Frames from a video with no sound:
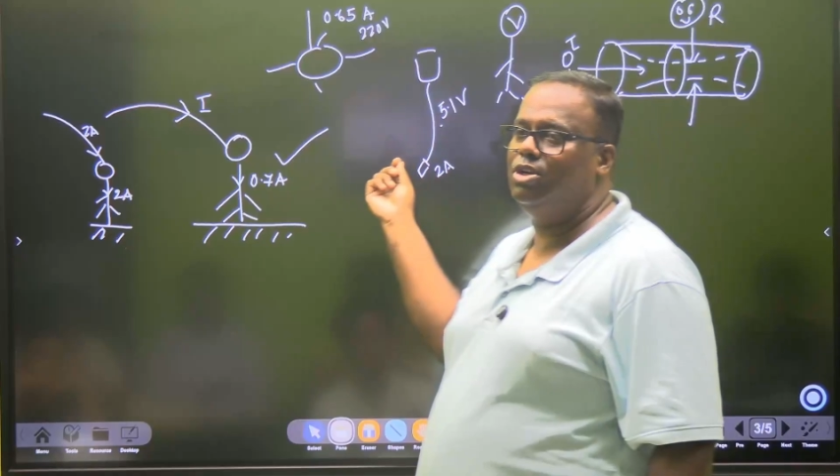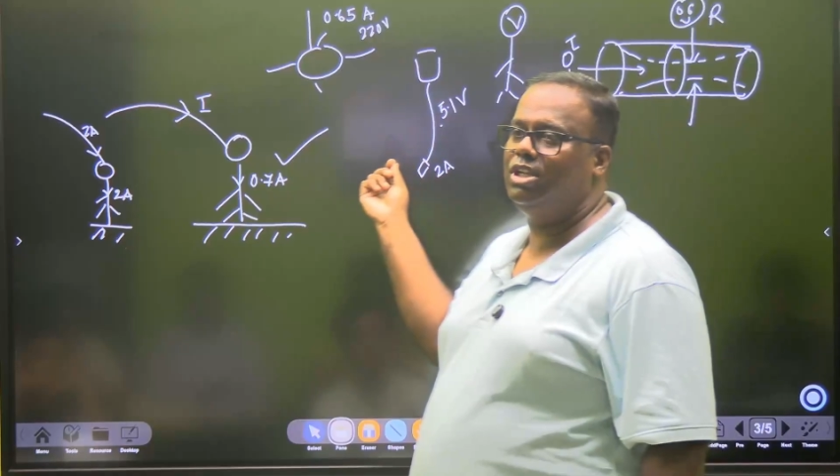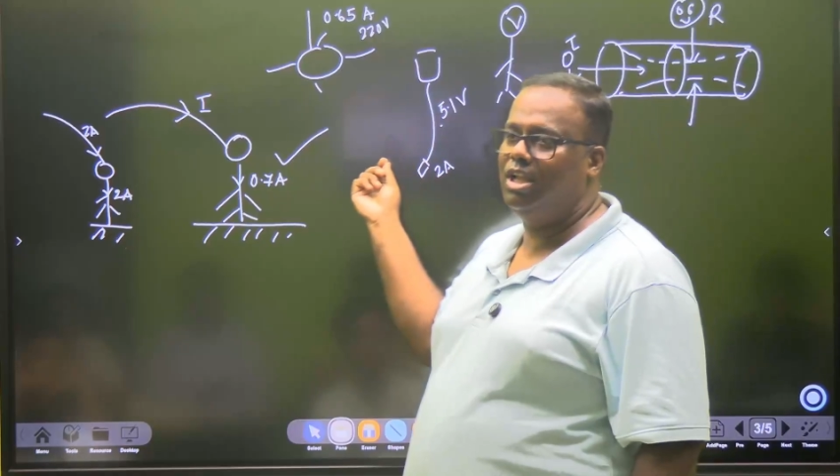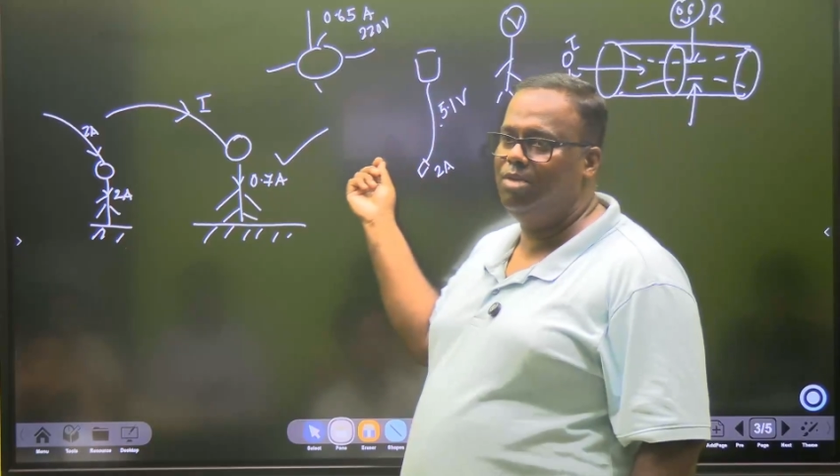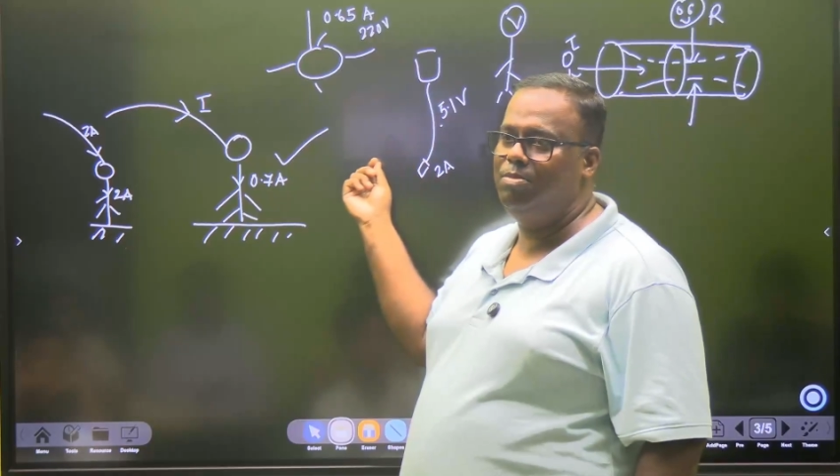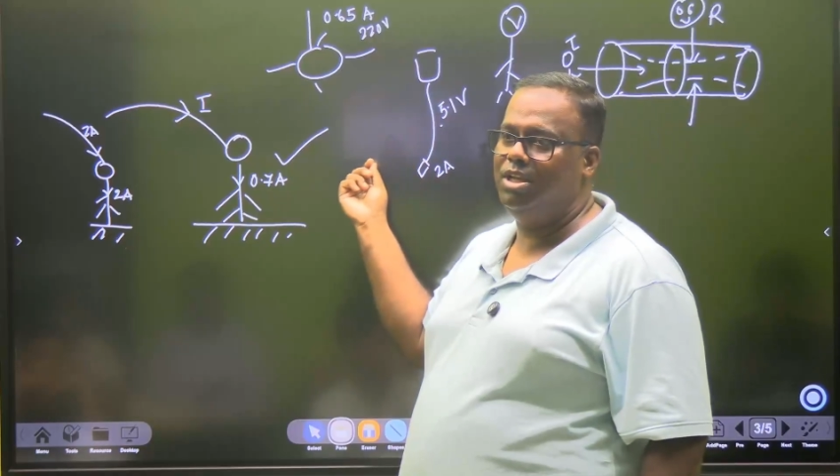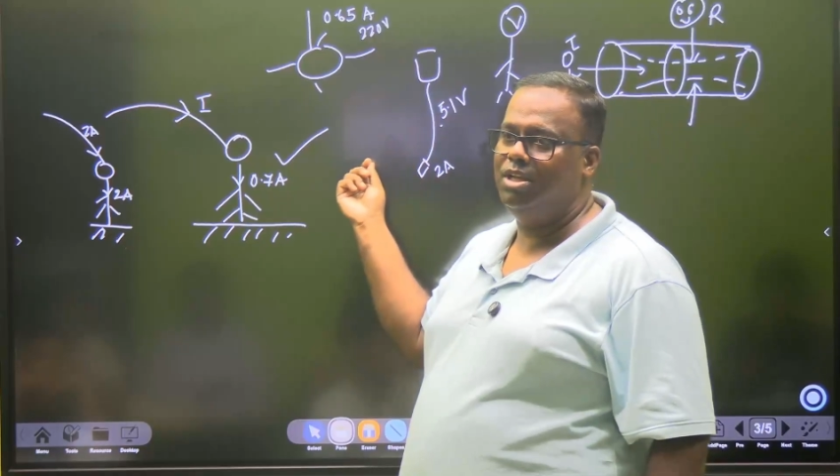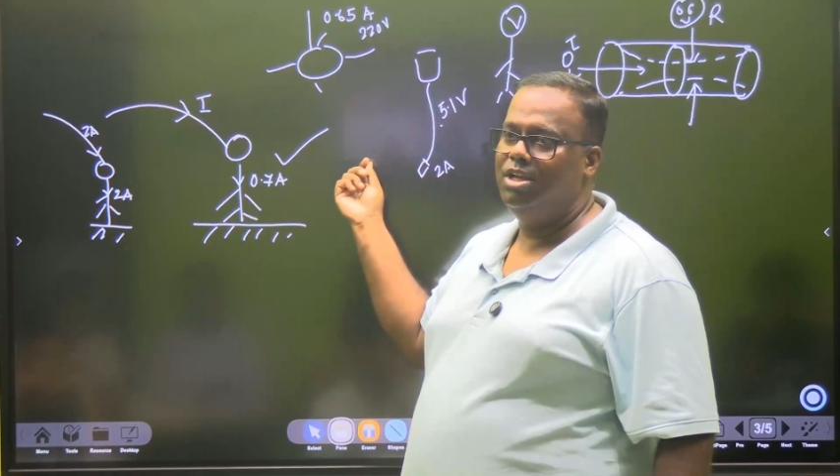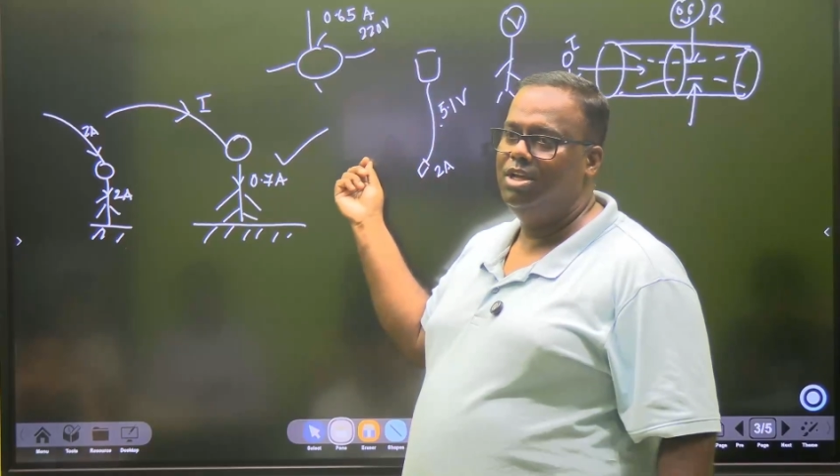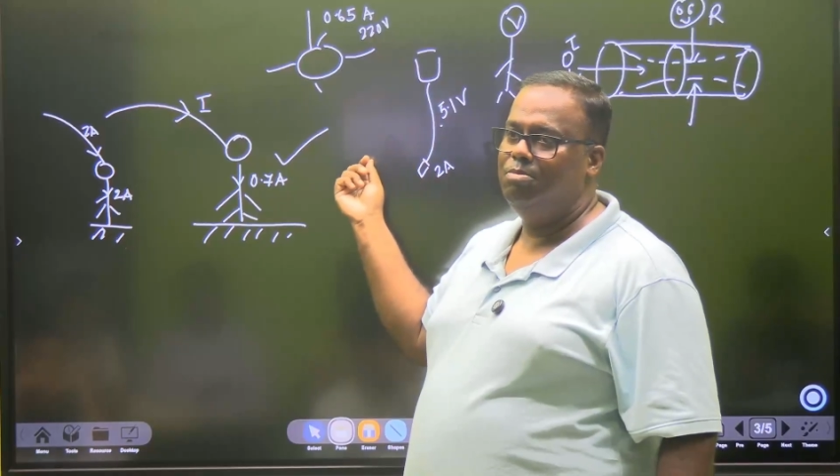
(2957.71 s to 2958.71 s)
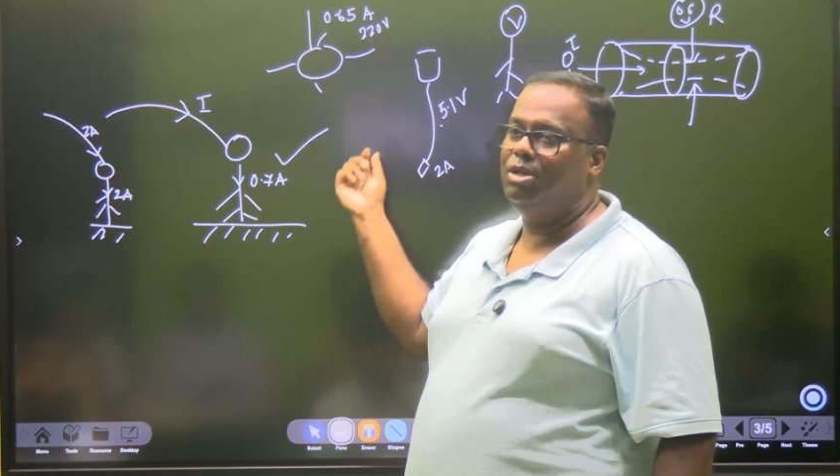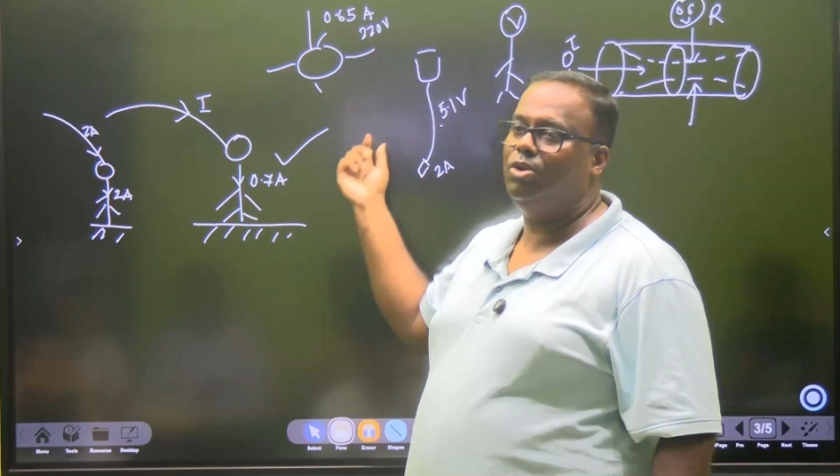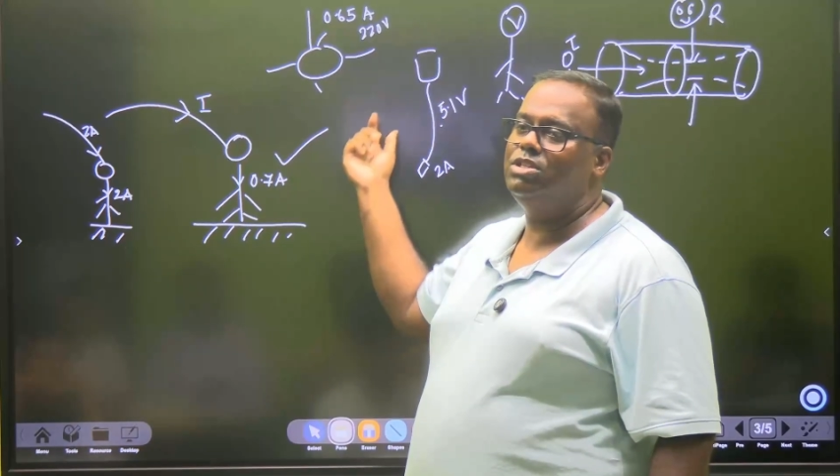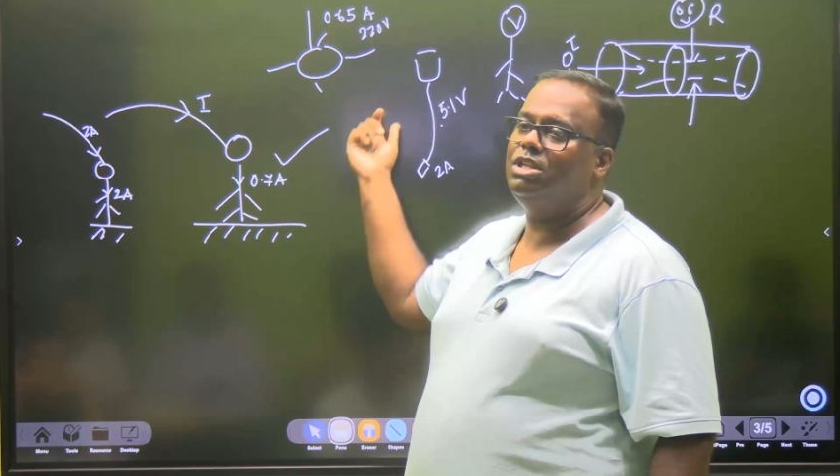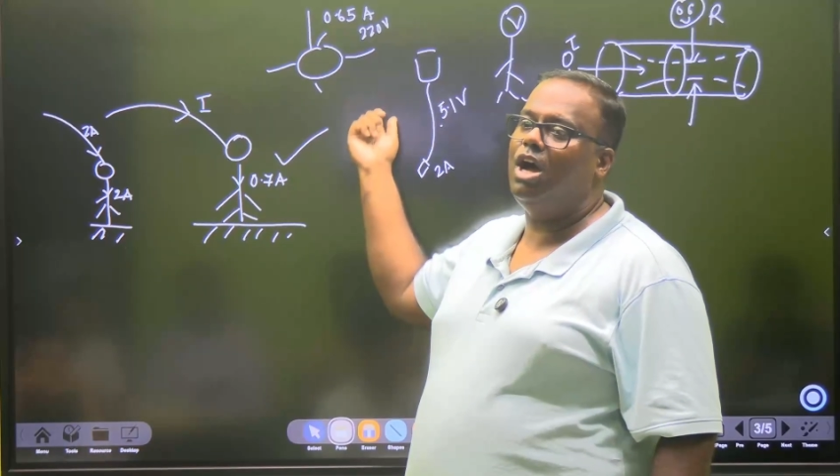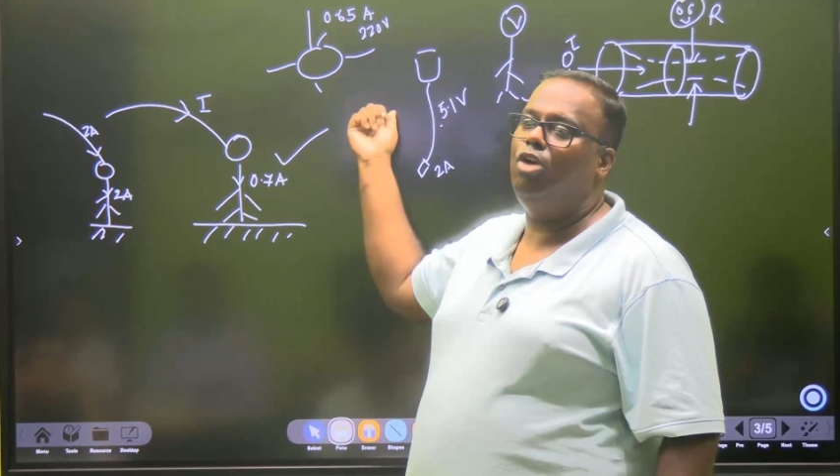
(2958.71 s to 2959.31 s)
kill me because the